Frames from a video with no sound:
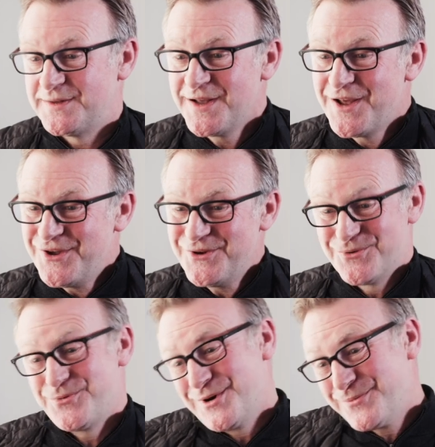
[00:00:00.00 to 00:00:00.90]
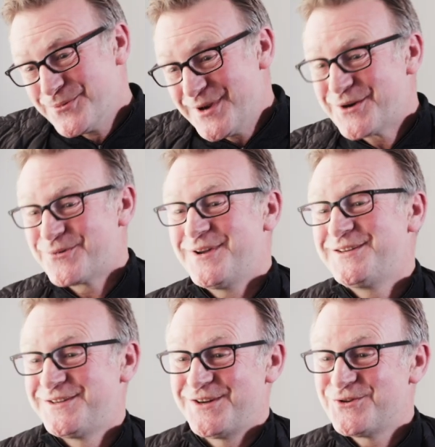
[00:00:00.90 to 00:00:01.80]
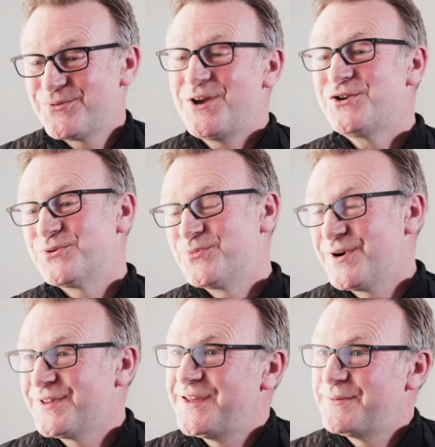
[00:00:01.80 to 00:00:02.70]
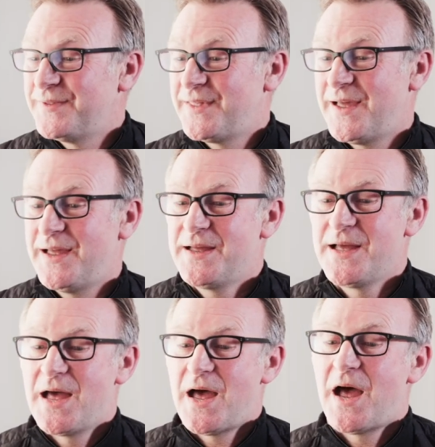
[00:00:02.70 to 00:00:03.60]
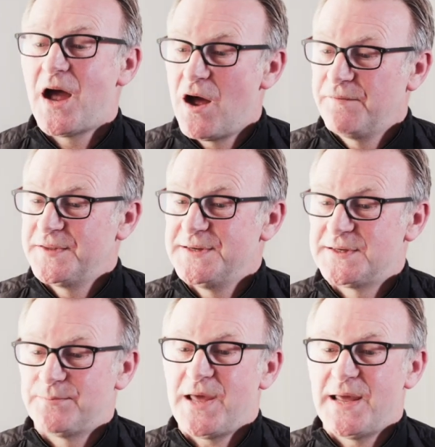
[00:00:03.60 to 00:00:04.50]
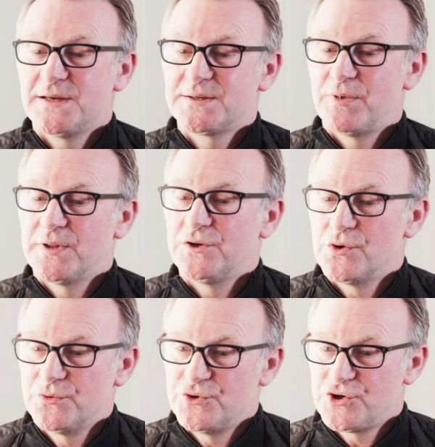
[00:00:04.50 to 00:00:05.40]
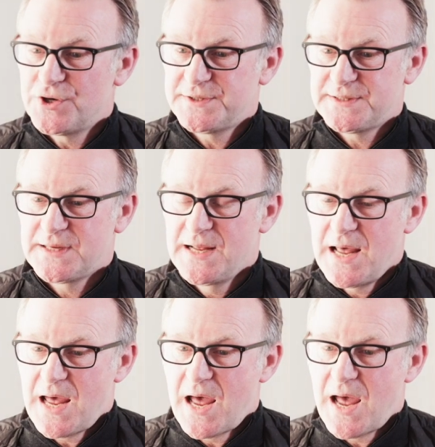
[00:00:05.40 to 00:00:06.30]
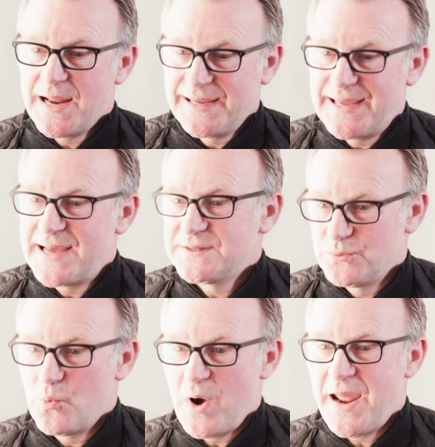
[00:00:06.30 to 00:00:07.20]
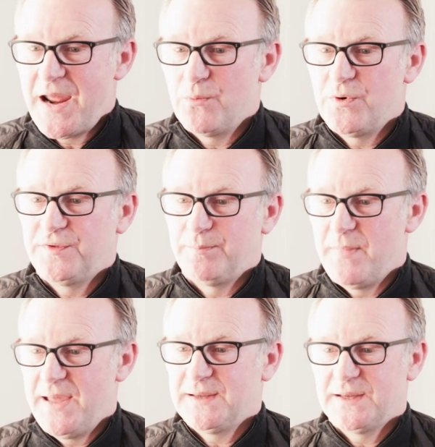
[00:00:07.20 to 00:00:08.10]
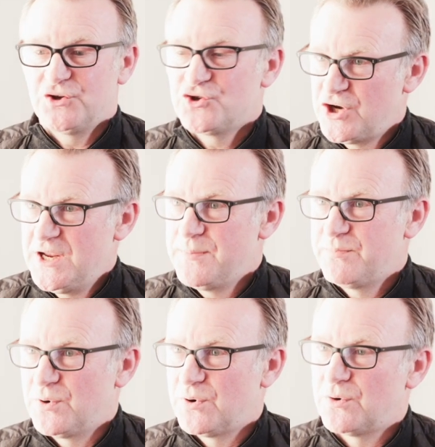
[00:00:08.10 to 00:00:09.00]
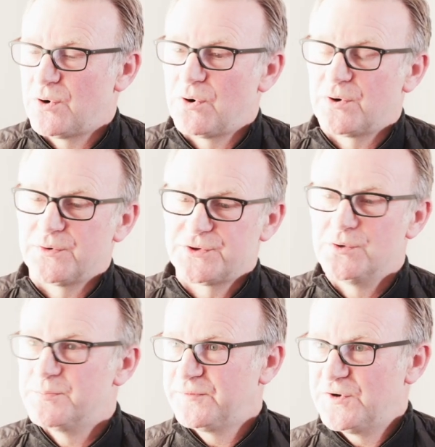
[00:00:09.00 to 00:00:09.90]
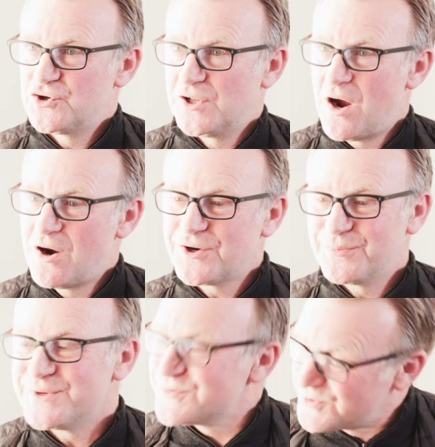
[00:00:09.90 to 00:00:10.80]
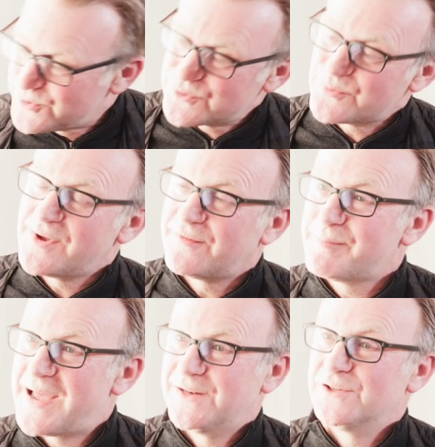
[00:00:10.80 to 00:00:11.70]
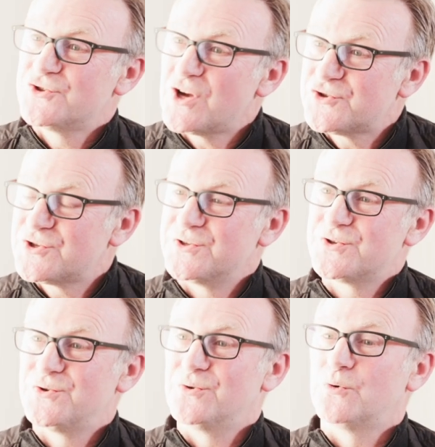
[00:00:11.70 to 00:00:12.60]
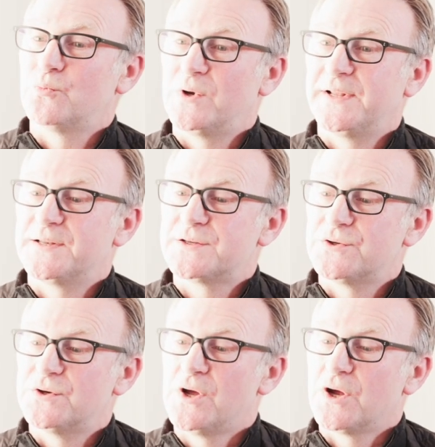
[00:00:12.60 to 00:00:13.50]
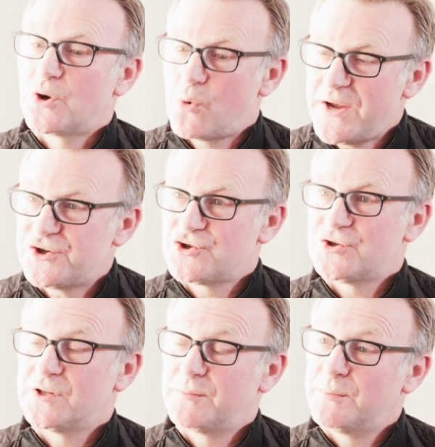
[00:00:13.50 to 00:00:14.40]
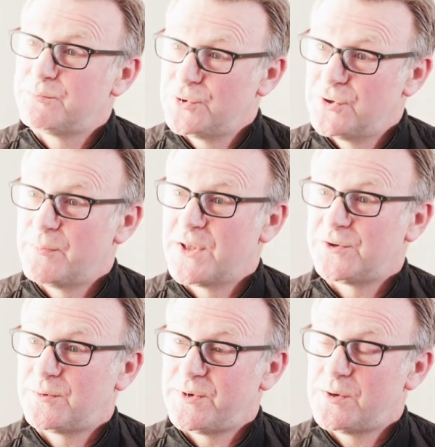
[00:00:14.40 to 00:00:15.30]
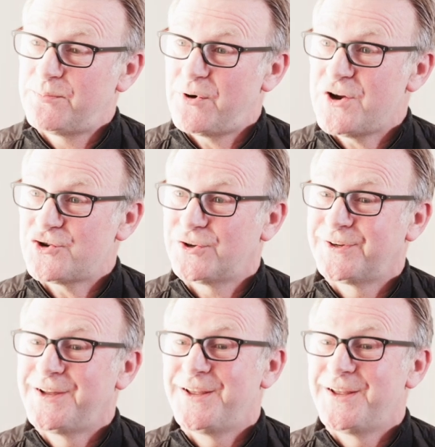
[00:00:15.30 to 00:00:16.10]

And, we create a situation where they have these debates, but they don't just get away with making cheap or superficial arguments, because we have a panel of judges who are willing to question them and put them under a bit of pressure.